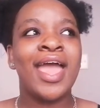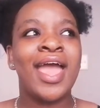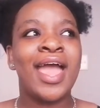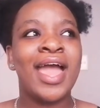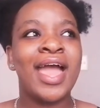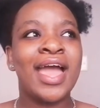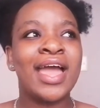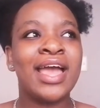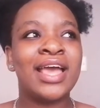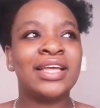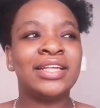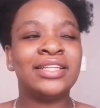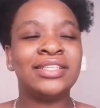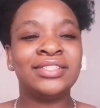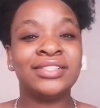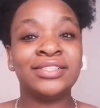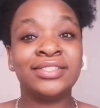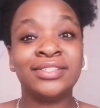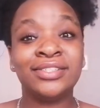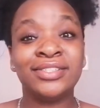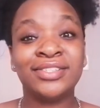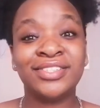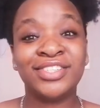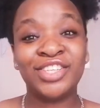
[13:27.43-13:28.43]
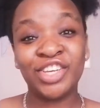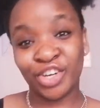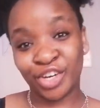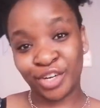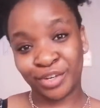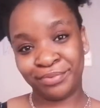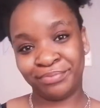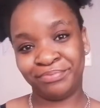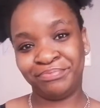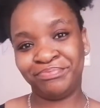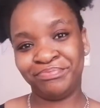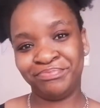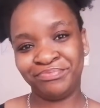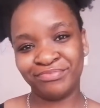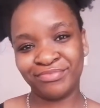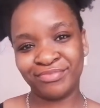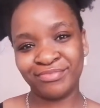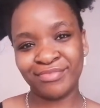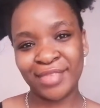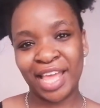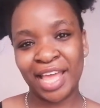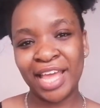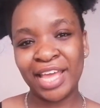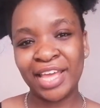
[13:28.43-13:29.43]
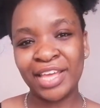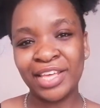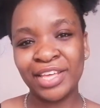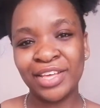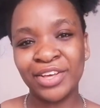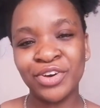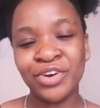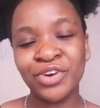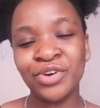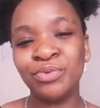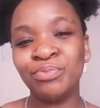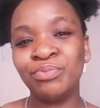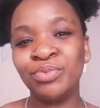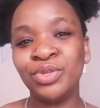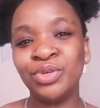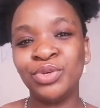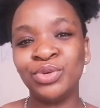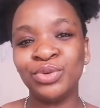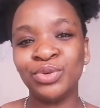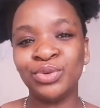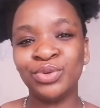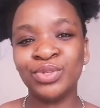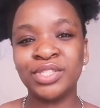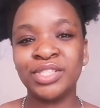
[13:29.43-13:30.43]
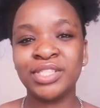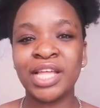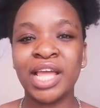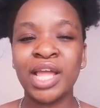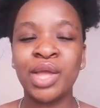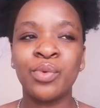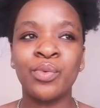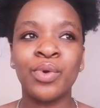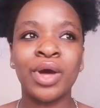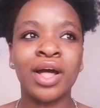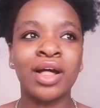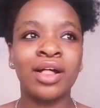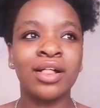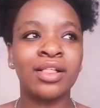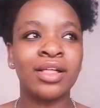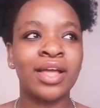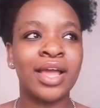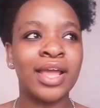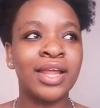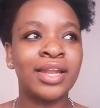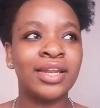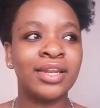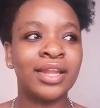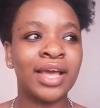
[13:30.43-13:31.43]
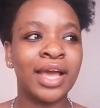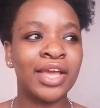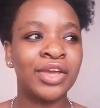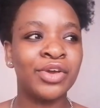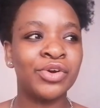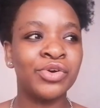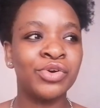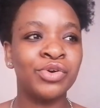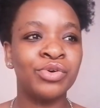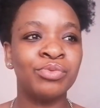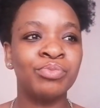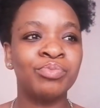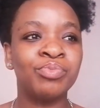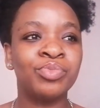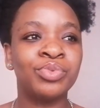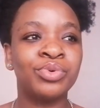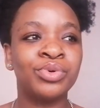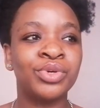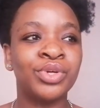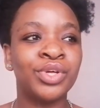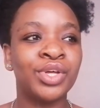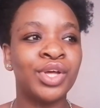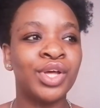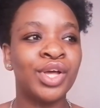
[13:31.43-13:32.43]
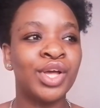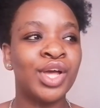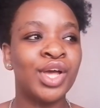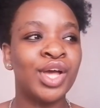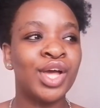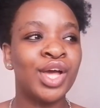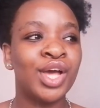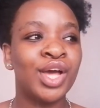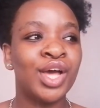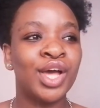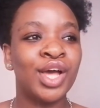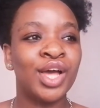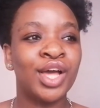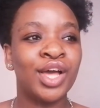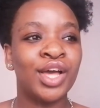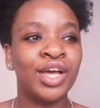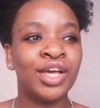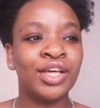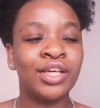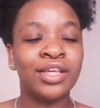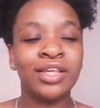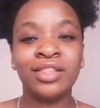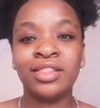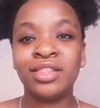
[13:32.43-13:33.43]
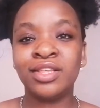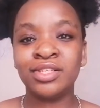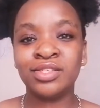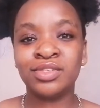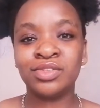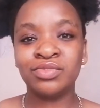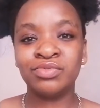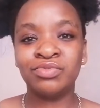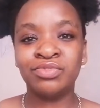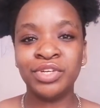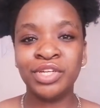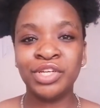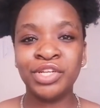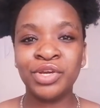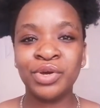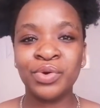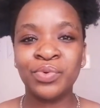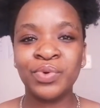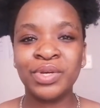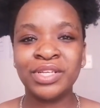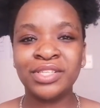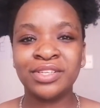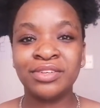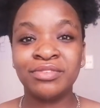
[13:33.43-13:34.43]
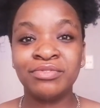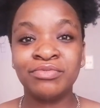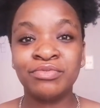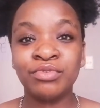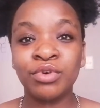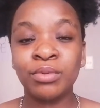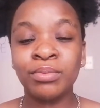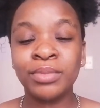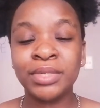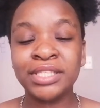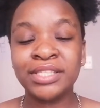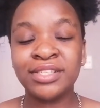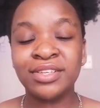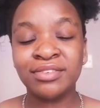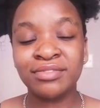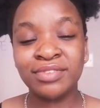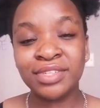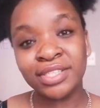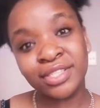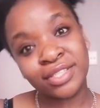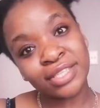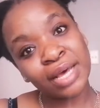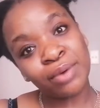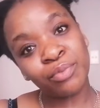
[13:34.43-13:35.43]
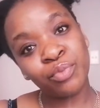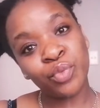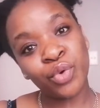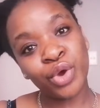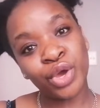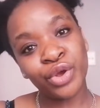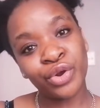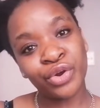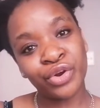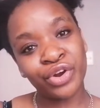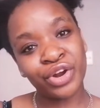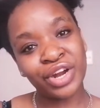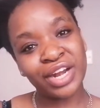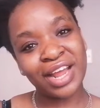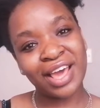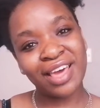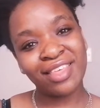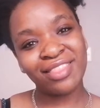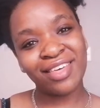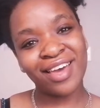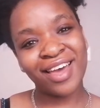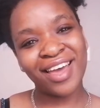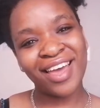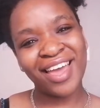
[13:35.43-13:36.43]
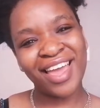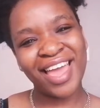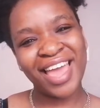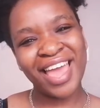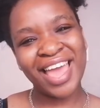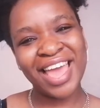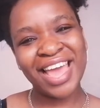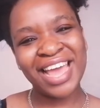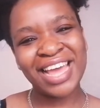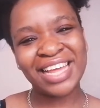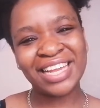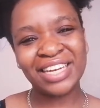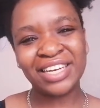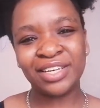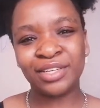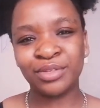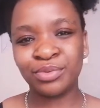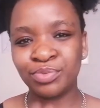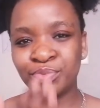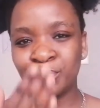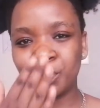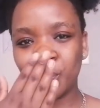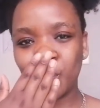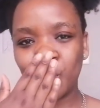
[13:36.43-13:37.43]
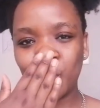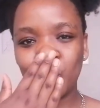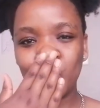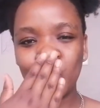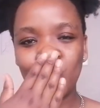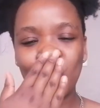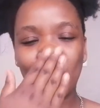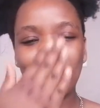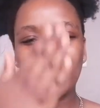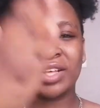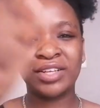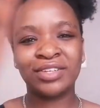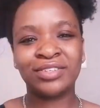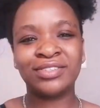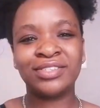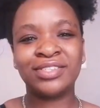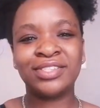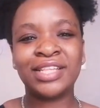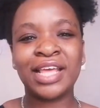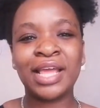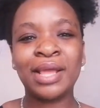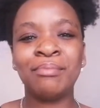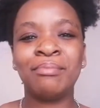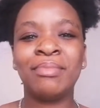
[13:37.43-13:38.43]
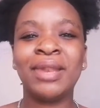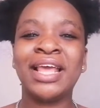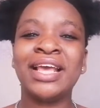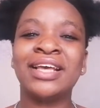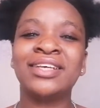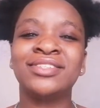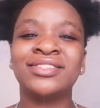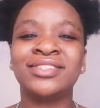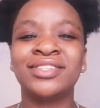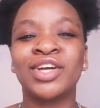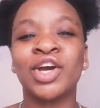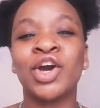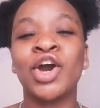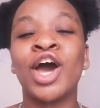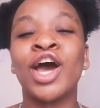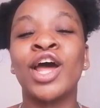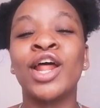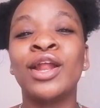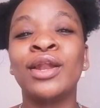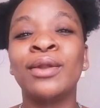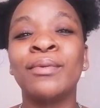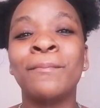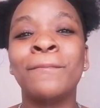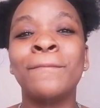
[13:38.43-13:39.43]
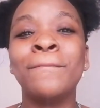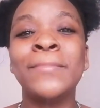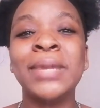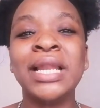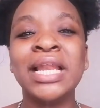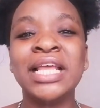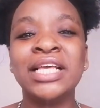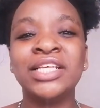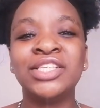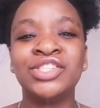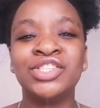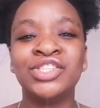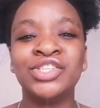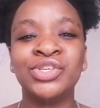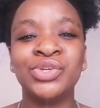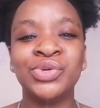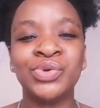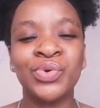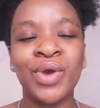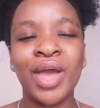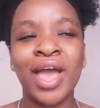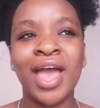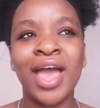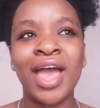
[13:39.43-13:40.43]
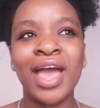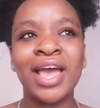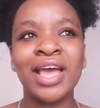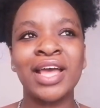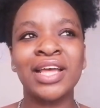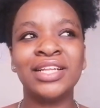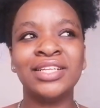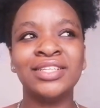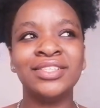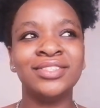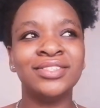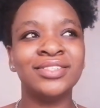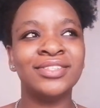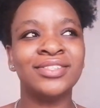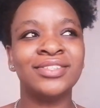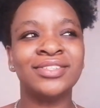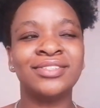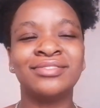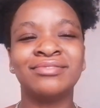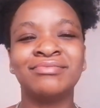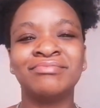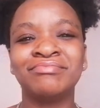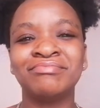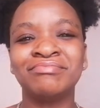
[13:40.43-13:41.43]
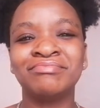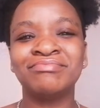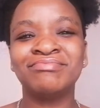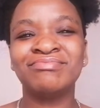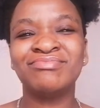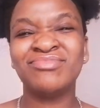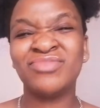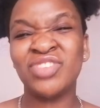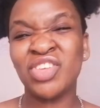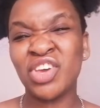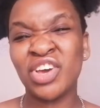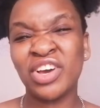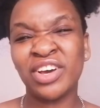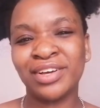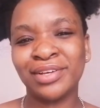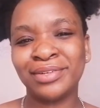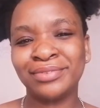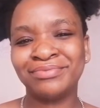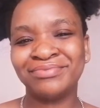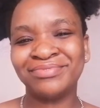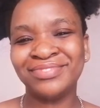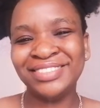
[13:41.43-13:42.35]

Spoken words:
And yeah, I hope you stay well, and I hope this video was informative in some way or another, and stay blessed. God bless you, and yeah.